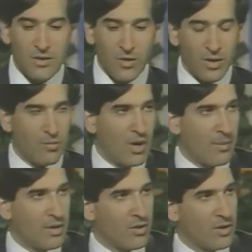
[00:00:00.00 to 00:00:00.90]
look at a
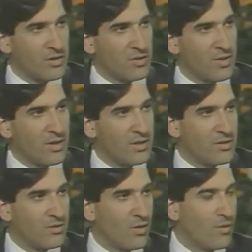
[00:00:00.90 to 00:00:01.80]
property across the street
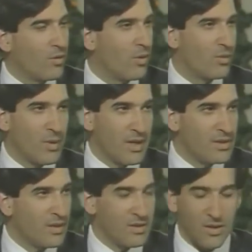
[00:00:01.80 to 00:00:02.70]
that's overgrown with weeds,
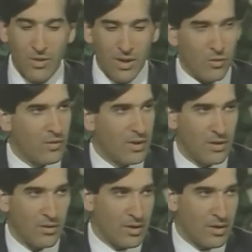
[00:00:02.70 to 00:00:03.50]
and they say, we're not moving here.